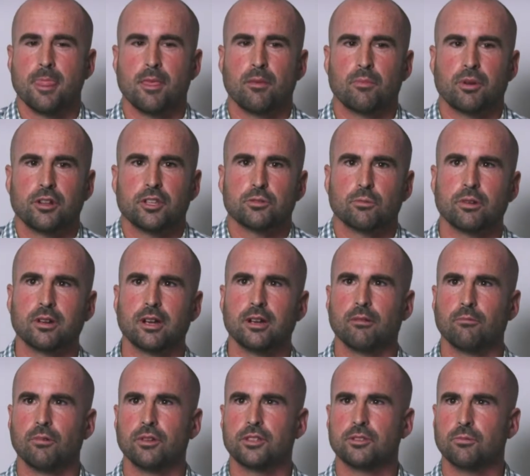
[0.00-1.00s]
but it's what I
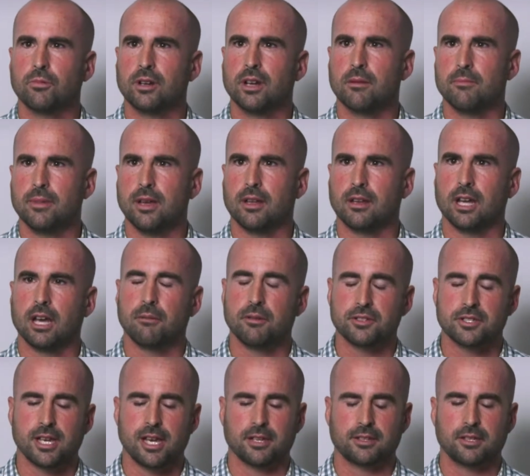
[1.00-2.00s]
what's what I meant. I
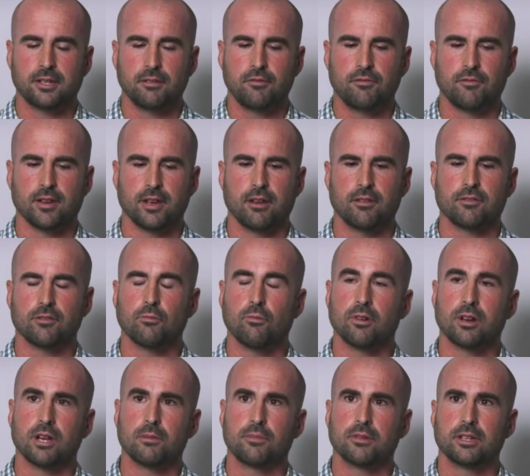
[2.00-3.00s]
was acting in faith on
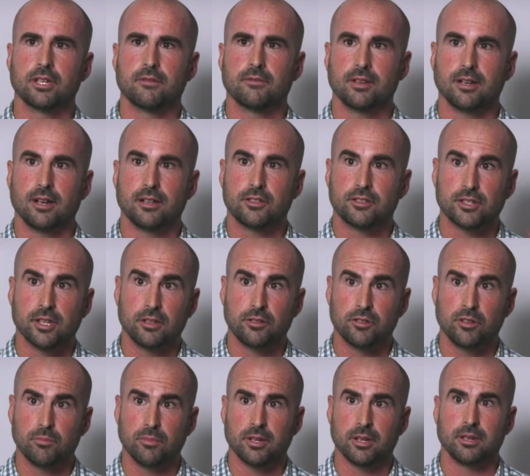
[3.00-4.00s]
what I believe God said
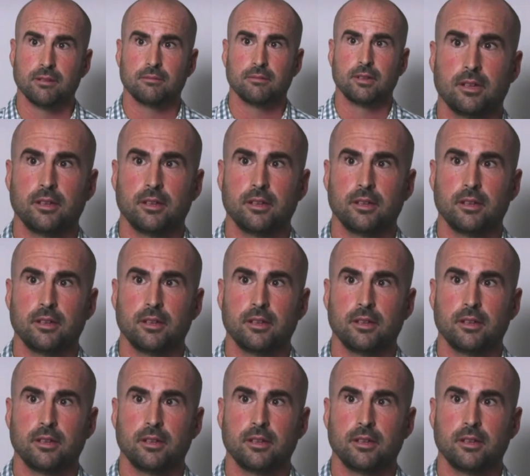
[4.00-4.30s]
to me,